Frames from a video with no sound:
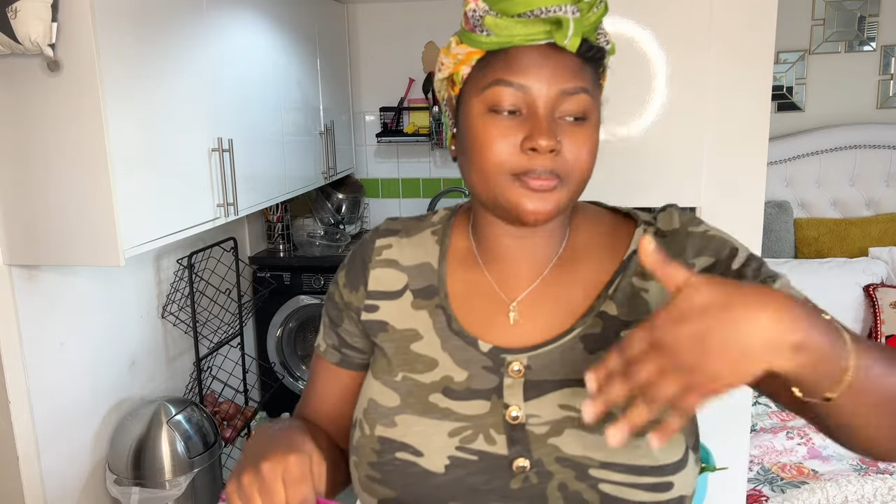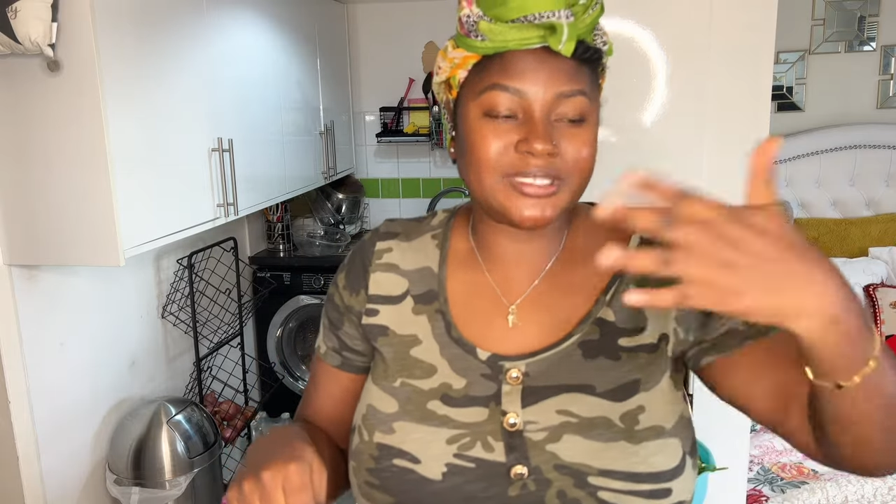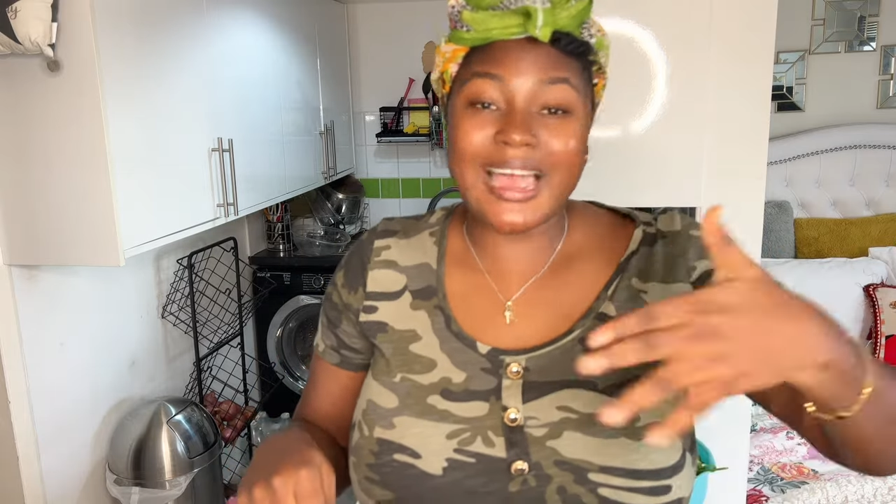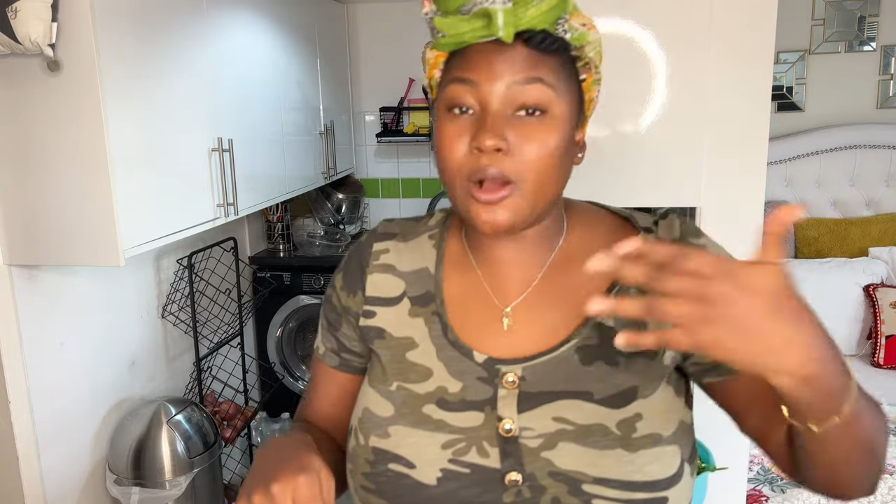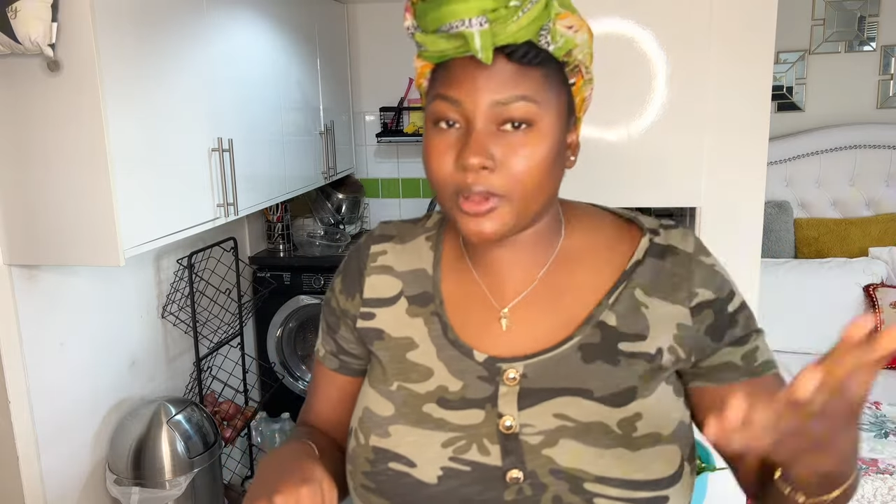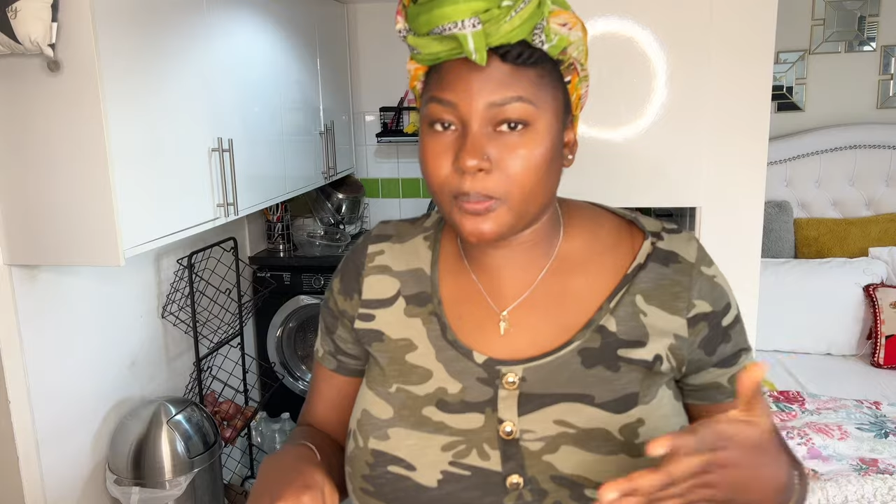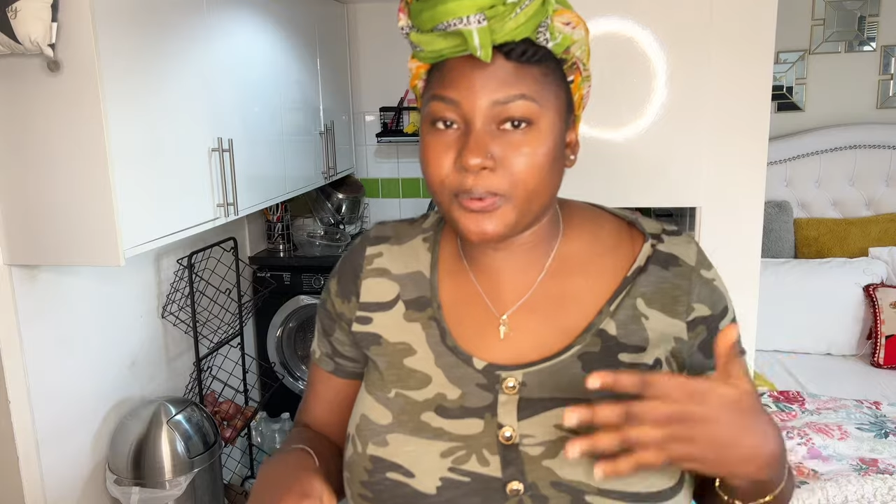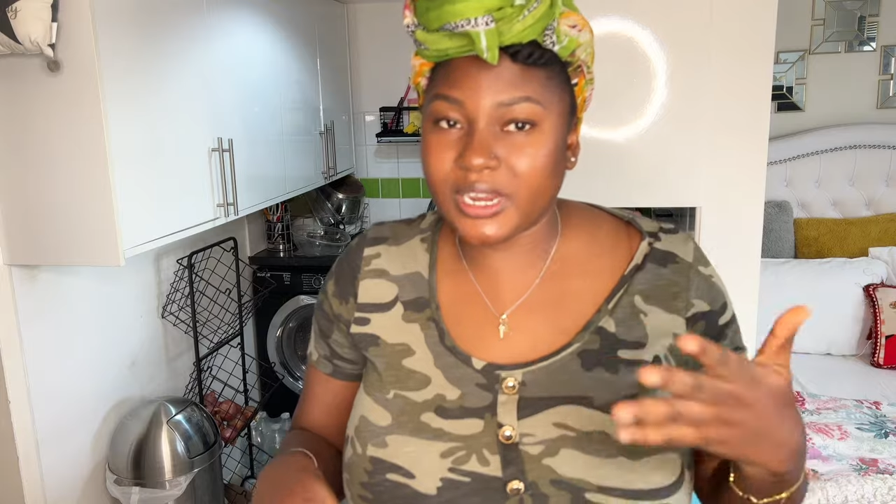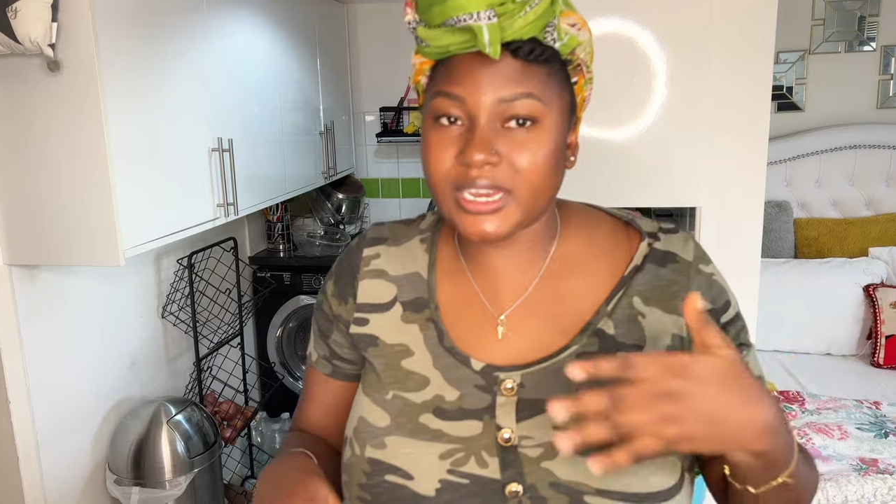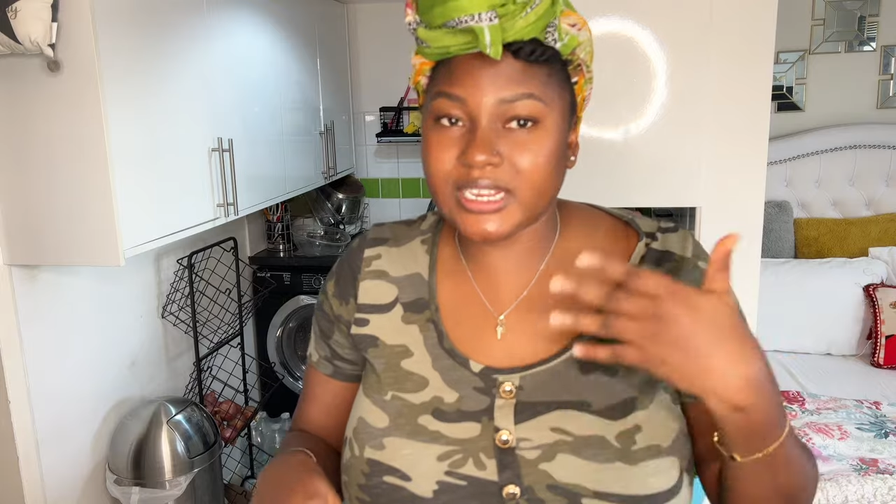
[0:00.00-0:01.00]
towel.
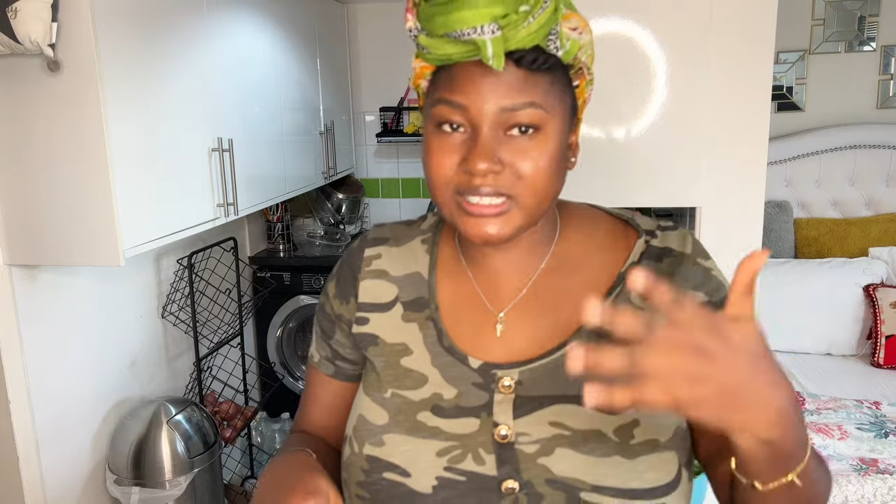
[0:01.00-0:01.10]
Put it in a